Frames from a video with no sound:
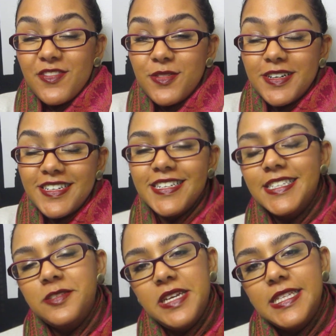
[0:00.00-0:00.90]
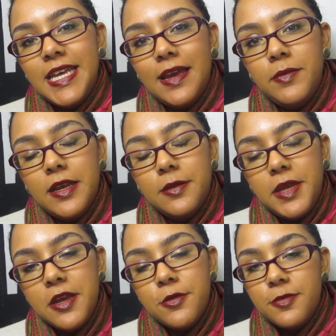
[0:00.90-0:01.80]
everyone, it's me Tammy and I'm
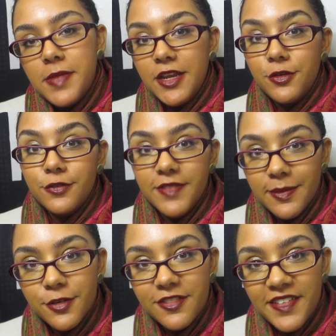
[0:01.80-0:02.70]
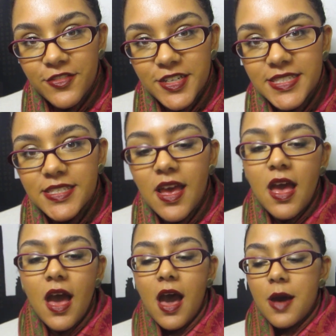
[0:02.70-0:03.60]
here with my November favorites.
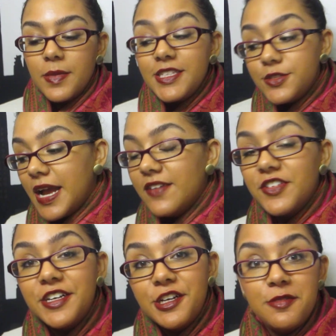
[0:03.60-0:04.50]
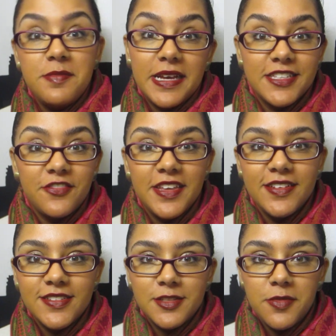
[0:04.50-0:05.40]
Um, I do have a good mix of
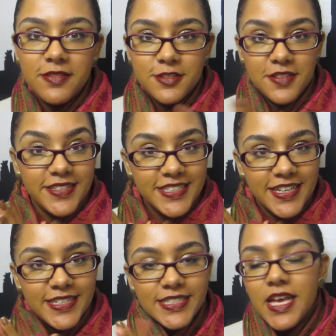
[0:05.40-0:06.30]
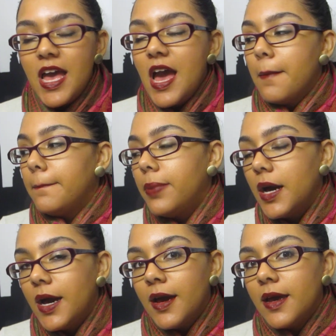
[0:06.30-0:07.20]
things this month, so that's nice,
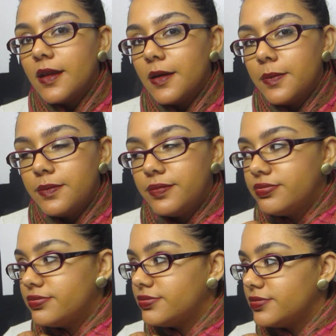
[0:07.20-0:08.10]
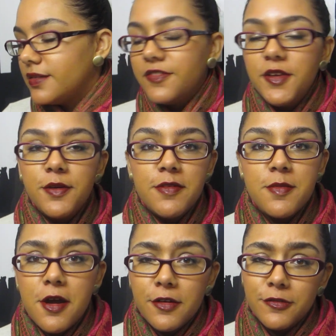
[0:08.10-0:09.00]
but a, a few of
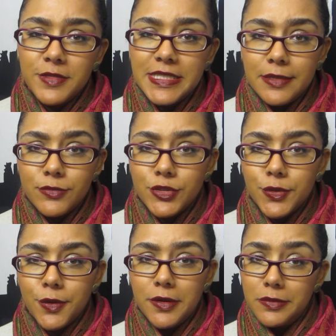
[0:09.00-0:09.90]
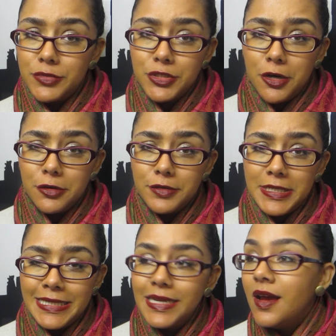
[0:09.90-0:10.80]
them are from the same store and I'm
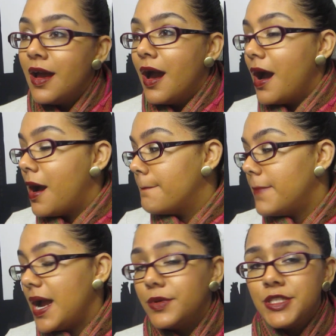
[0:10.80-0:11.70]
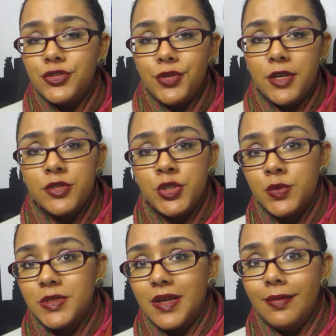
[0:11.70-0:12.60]
sorry. Um, I went to Trader
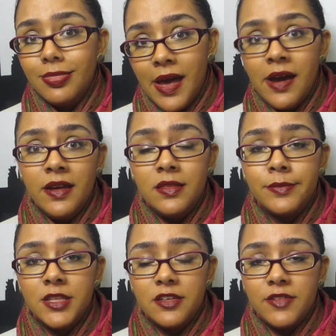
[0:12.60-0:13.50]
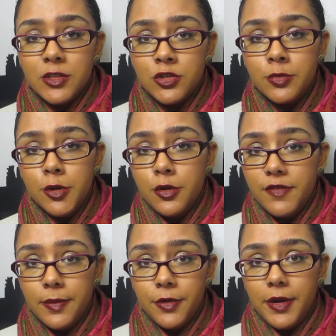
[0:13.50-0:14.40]
Joe's a lot in the month of October and
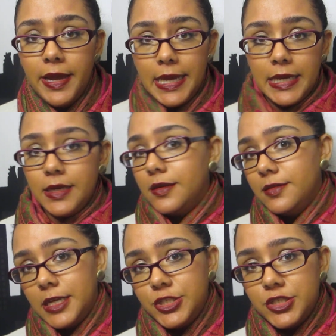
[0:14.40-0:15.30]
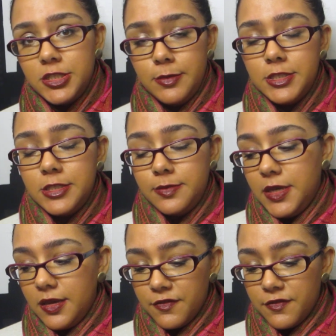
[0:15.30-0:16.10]
November and that just seems to be